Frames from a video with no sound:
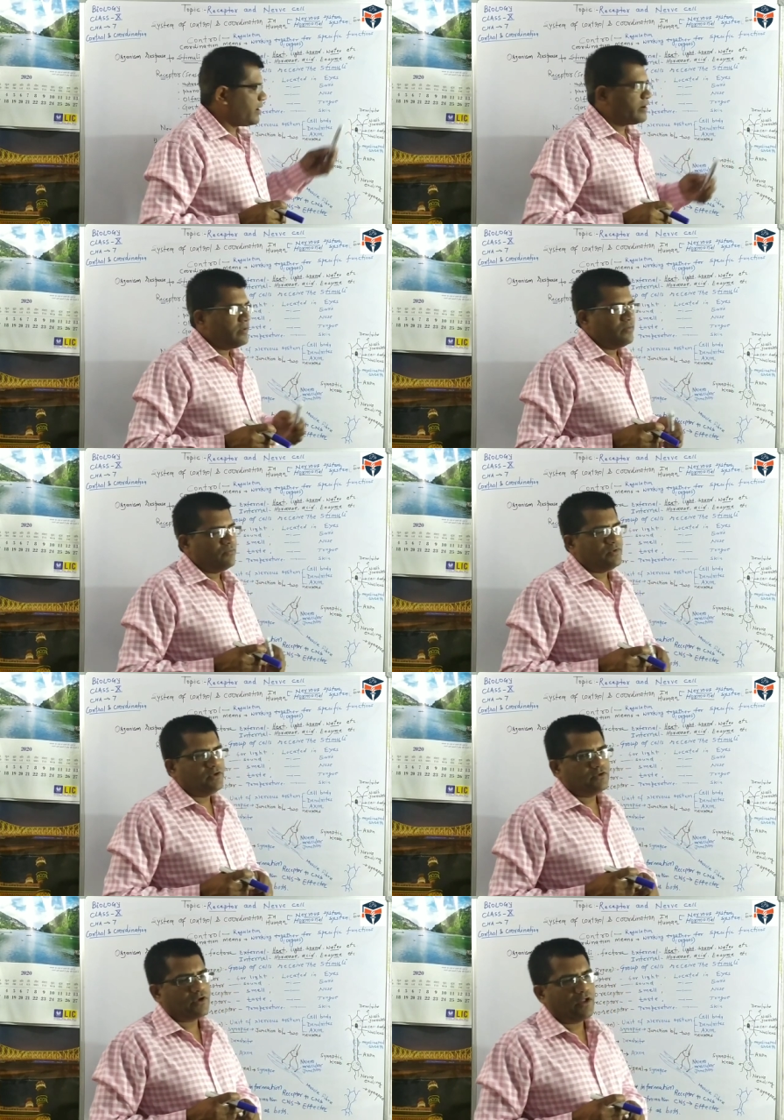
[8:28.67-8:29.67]
part which
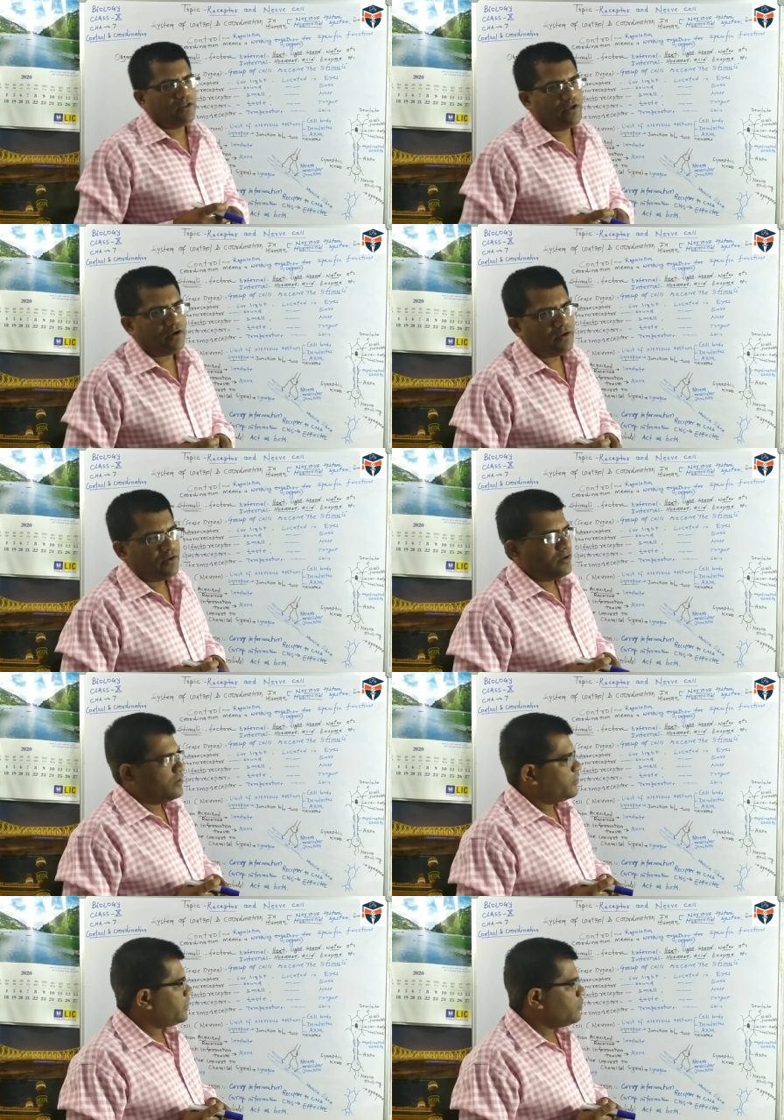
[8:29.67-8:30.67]
is called the
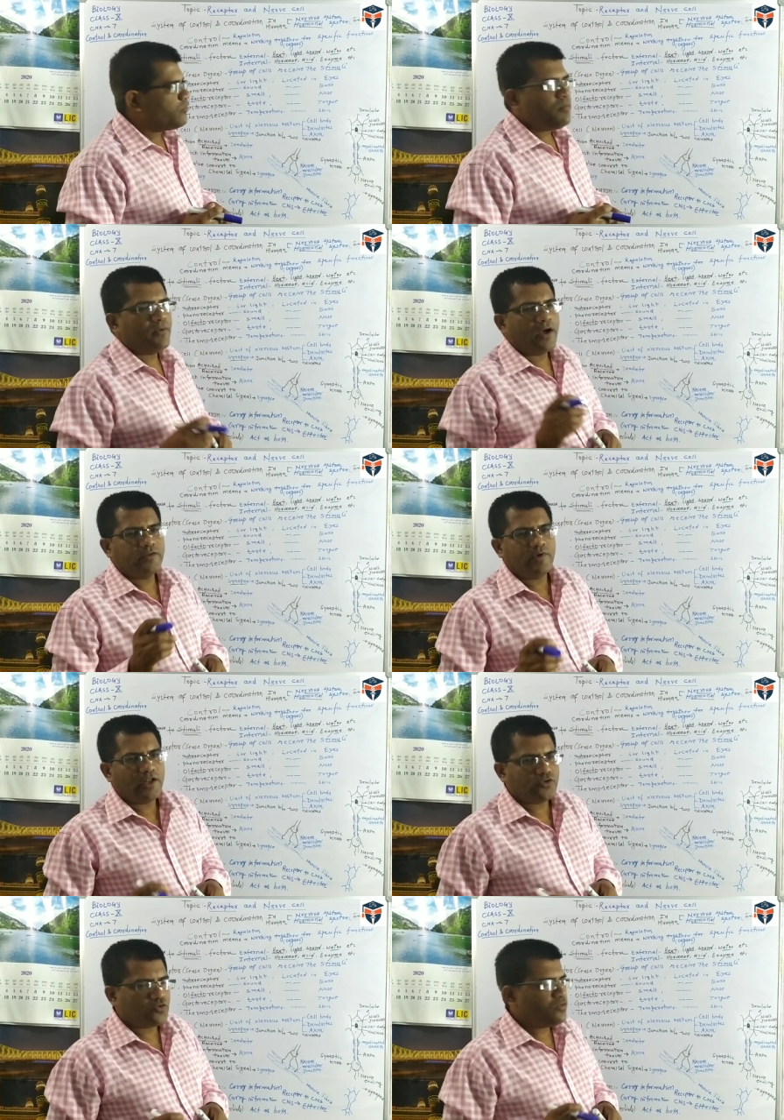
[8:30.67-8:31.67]

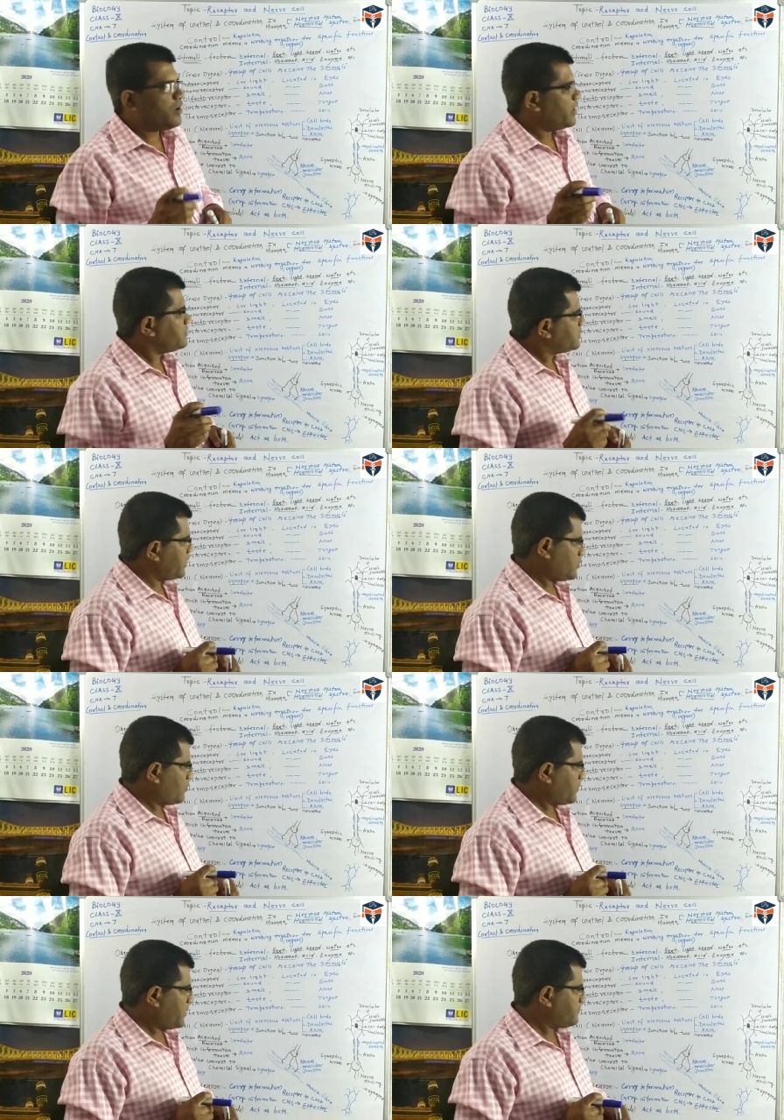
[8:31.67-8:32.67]
neuroplasm also or
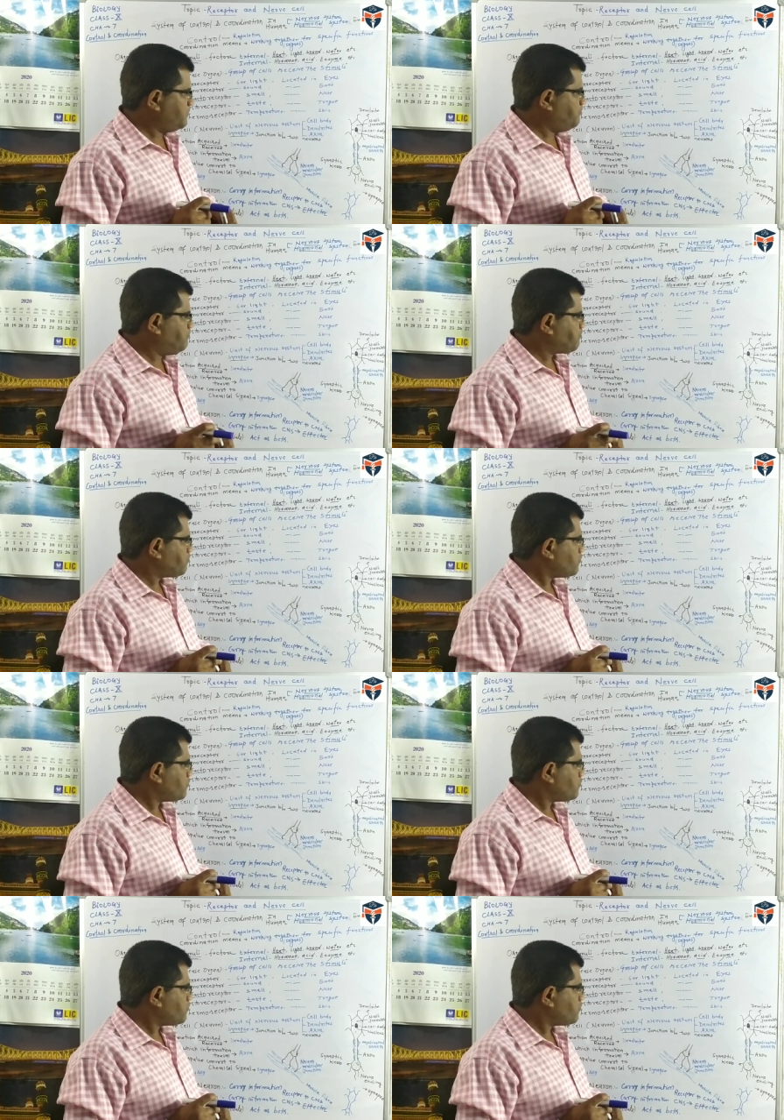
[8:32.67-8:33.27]
cytoplasm.